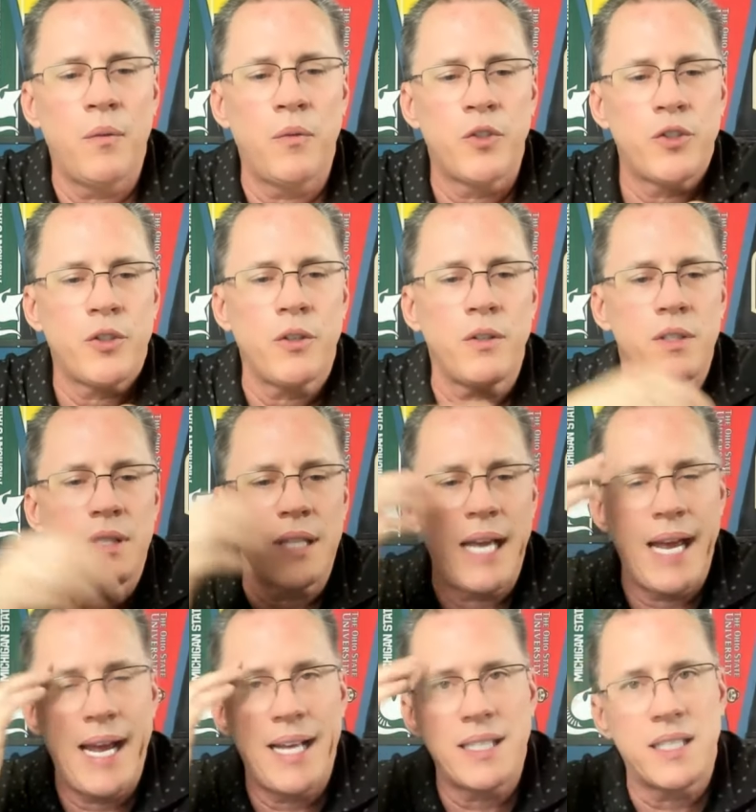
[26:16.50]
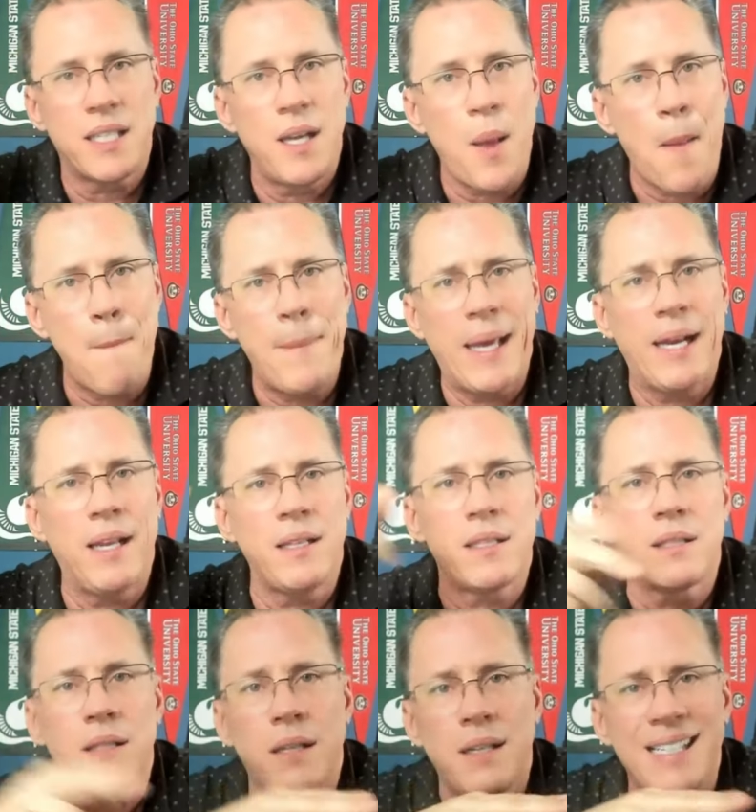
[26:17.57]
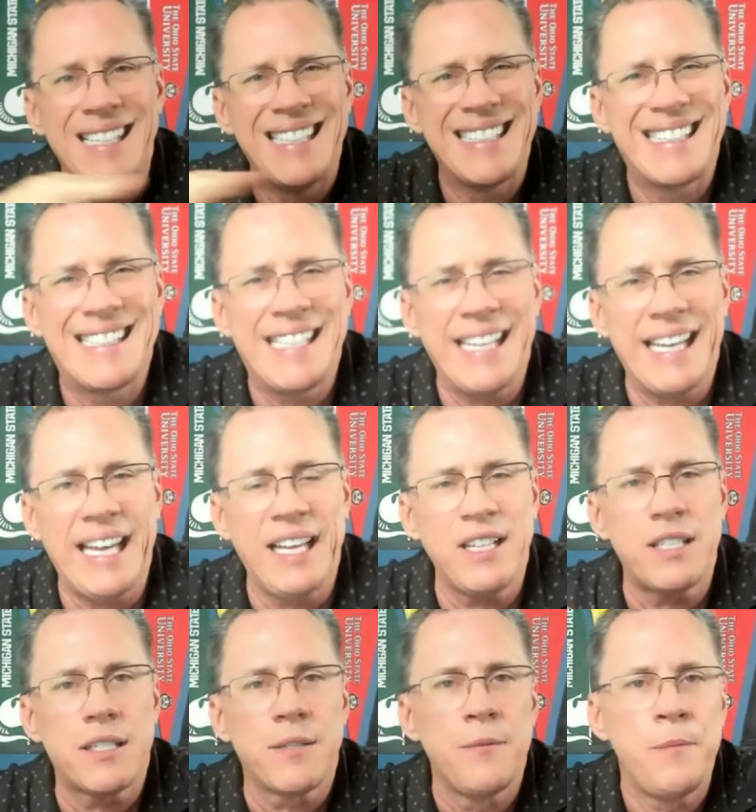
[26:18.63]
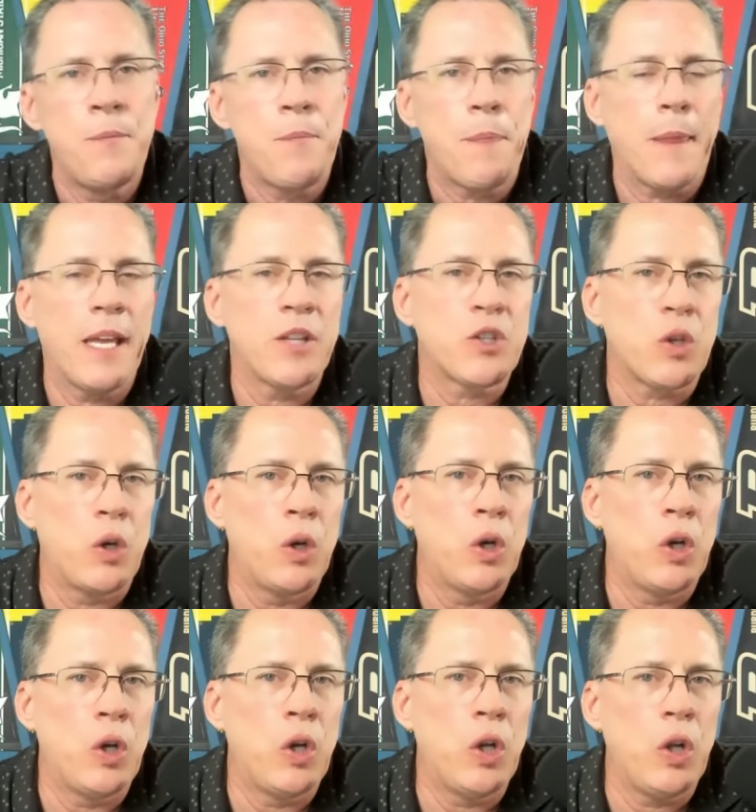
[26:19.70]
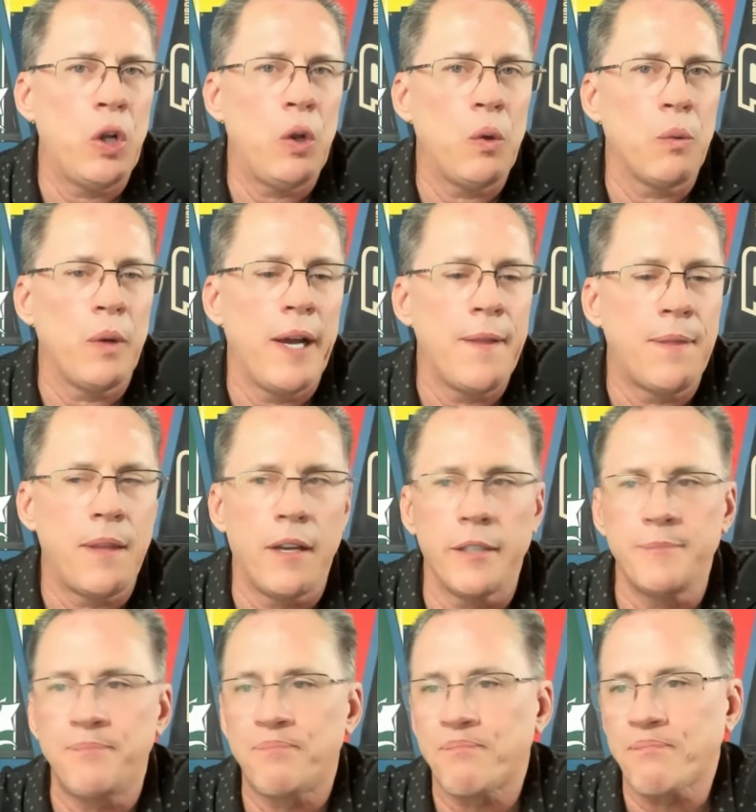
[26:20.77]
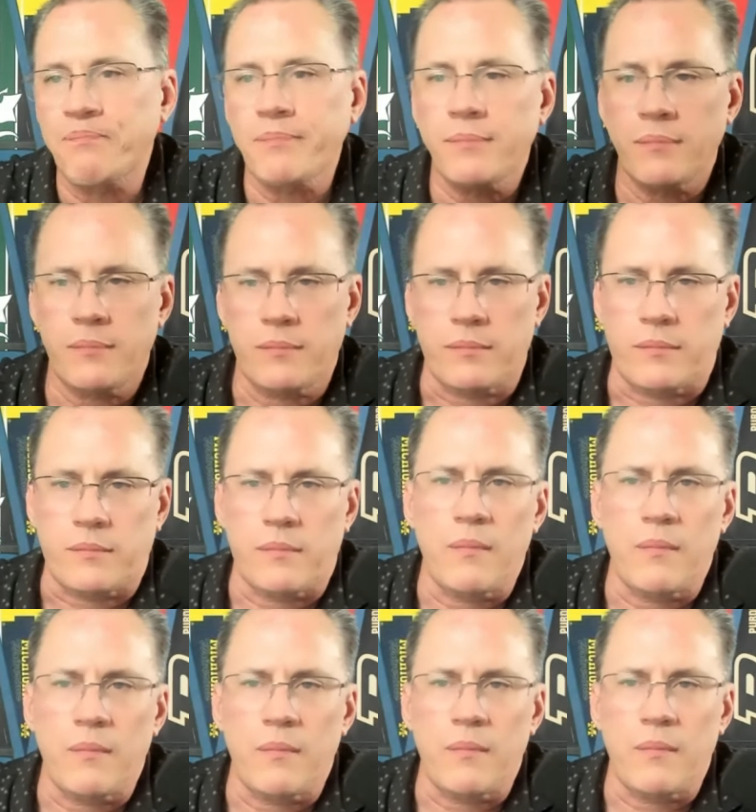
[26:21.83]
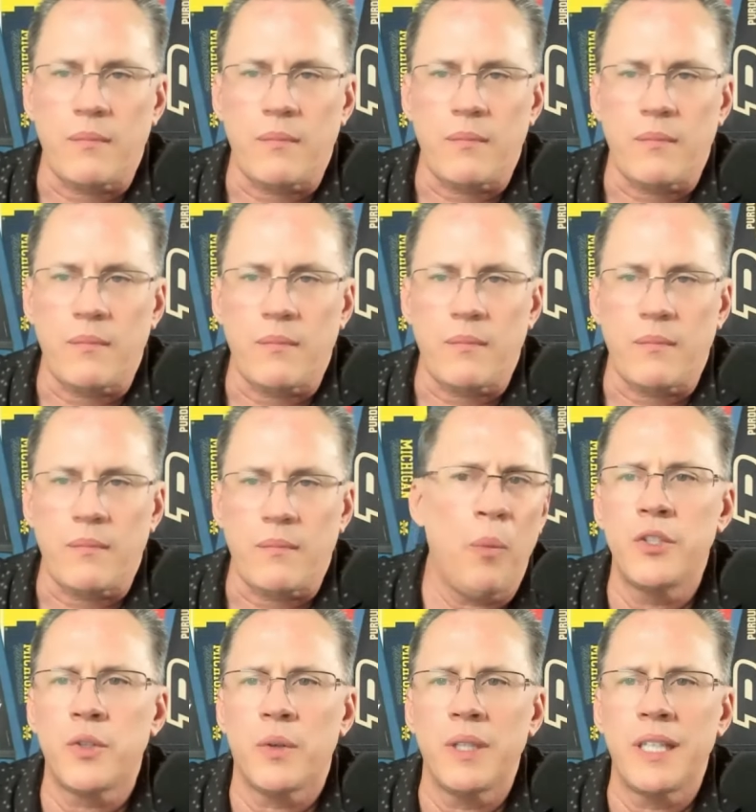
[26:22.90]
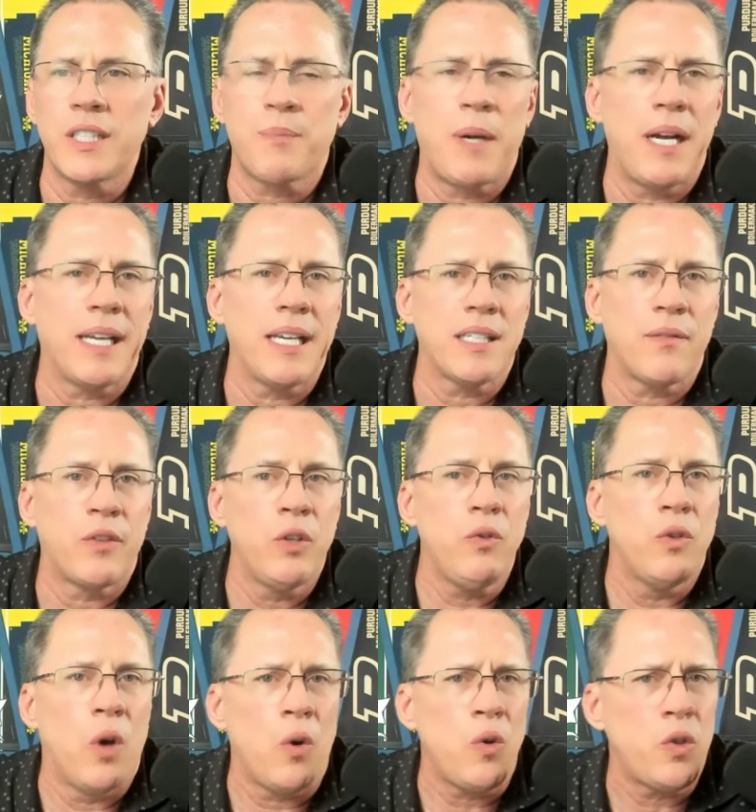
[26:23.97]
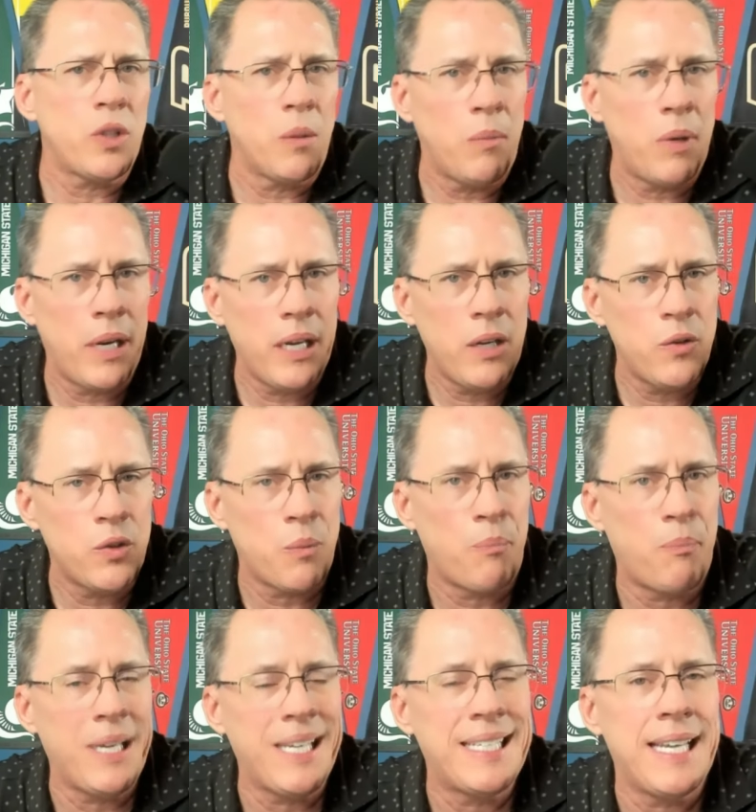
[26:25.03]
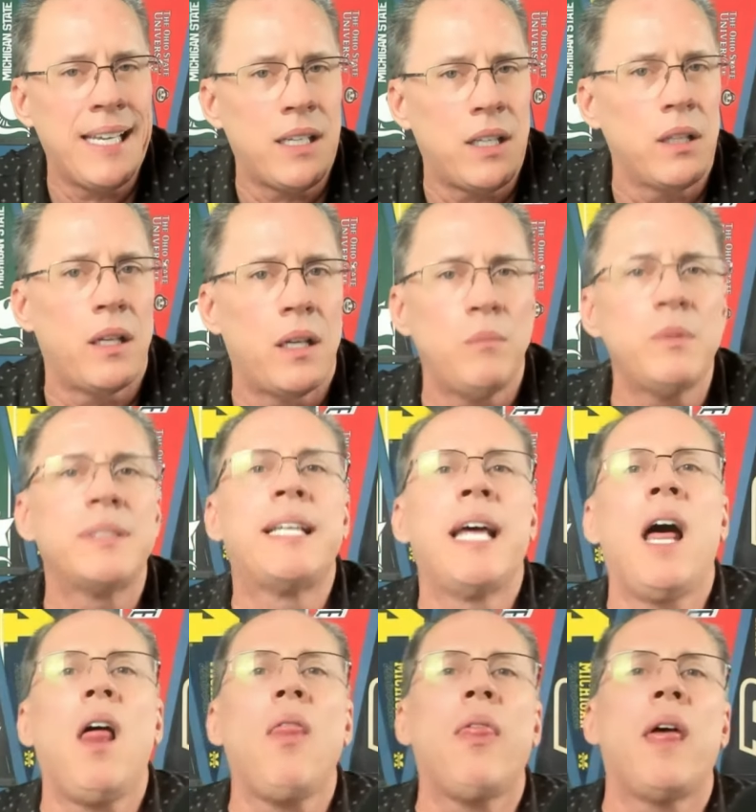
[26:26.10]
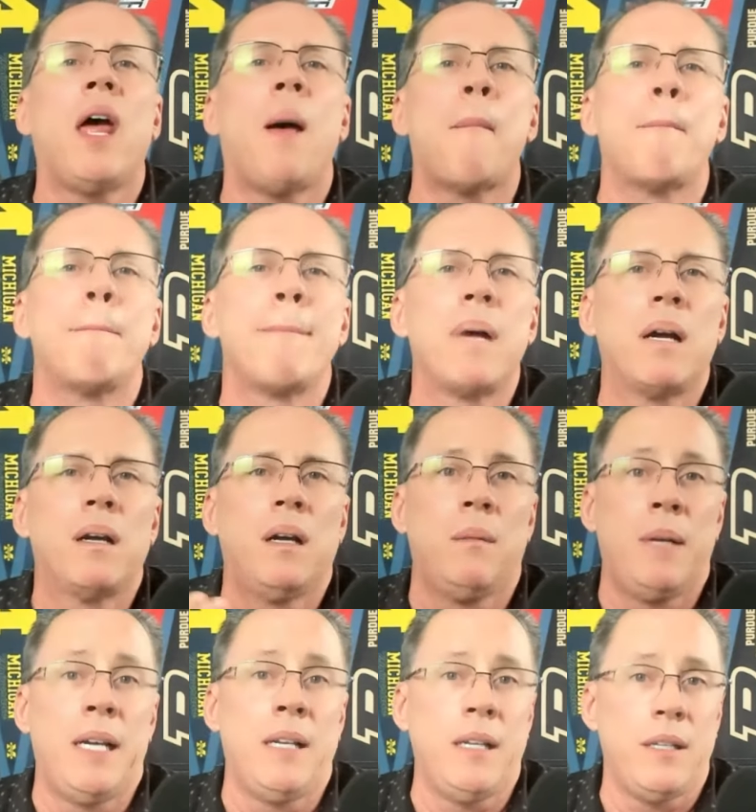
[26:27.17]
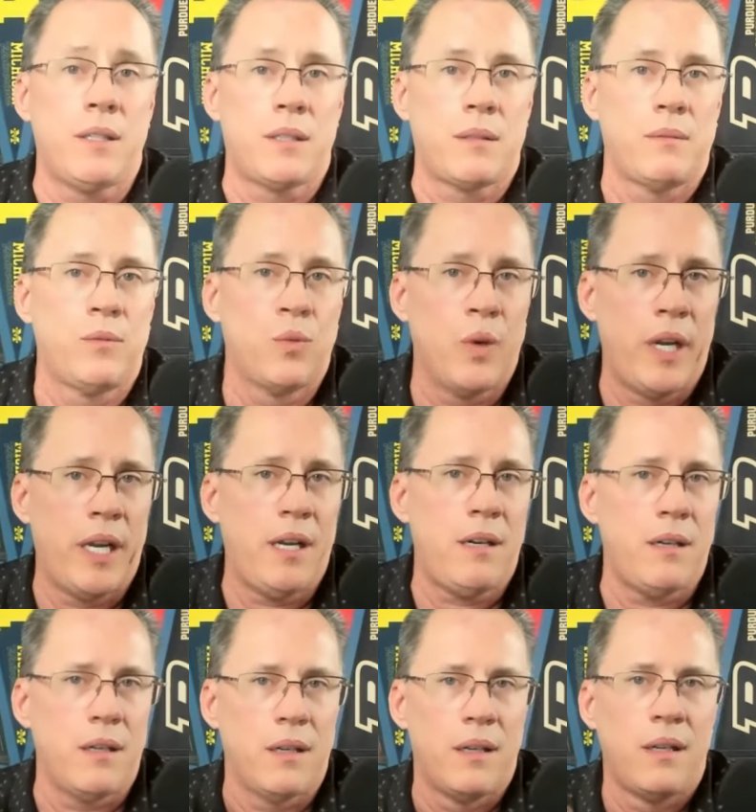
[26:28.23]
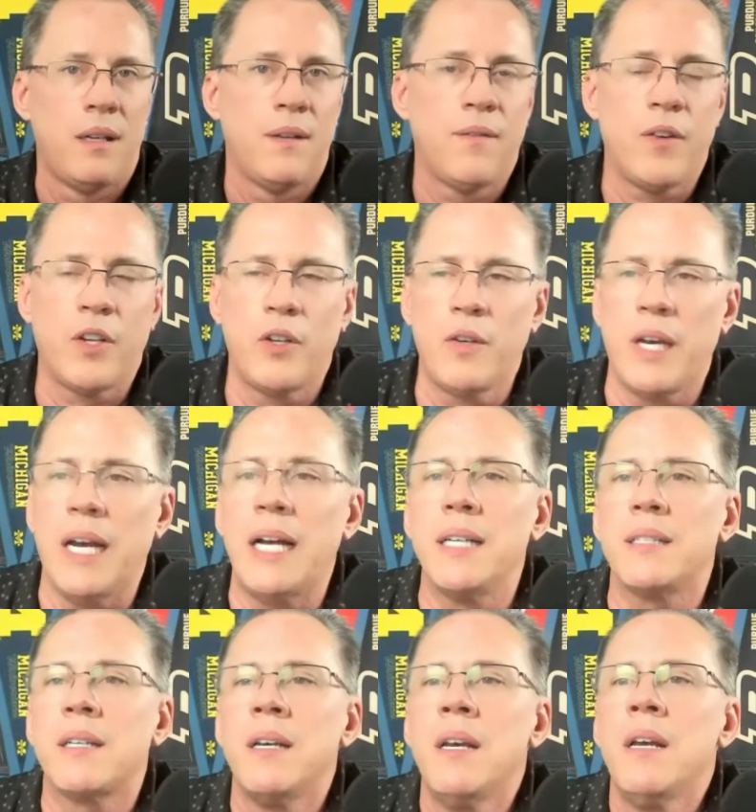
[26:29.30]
shirts, hats, pennants, tickets. It's all right there. So I hope you enjoyed this podcast. If you know somebody who's a Big Ten alum, tell them about us. We're here for you guys.